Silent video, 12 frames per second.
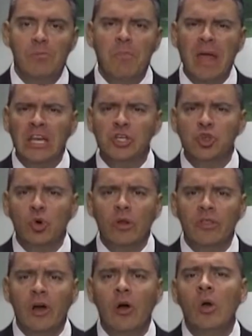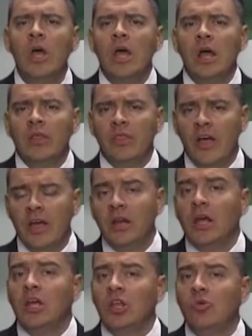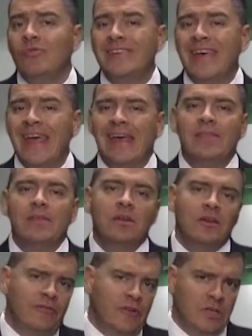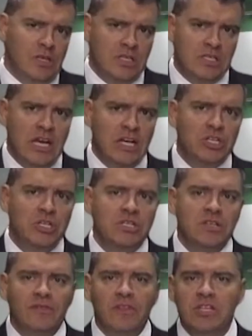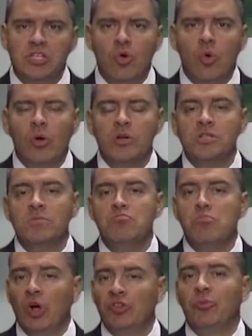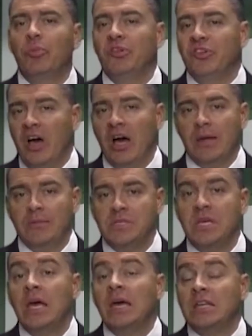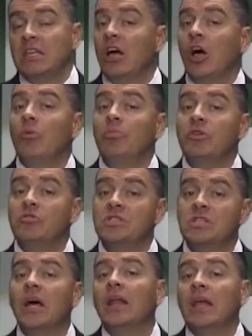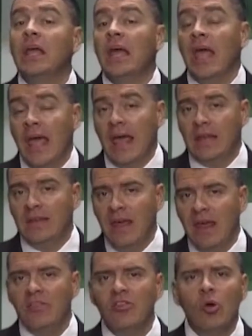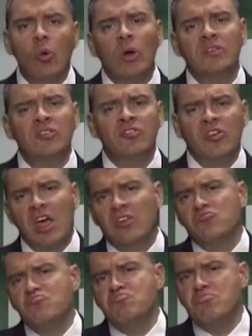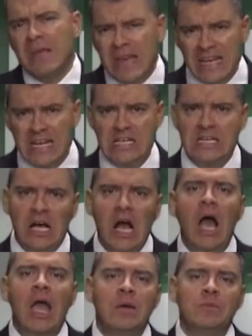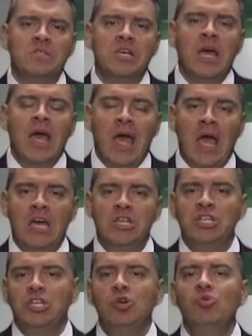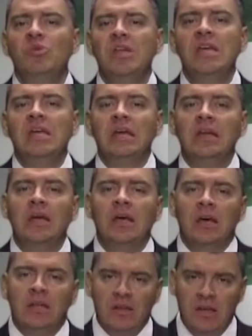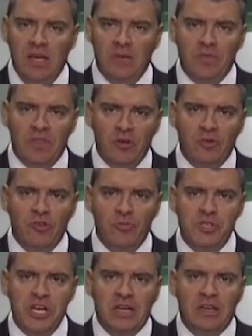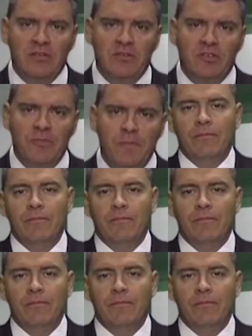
Make sure, though, that you take the different sections of this course multiple times to help you study, and take the quizzes as many times as you need to hit those objectives.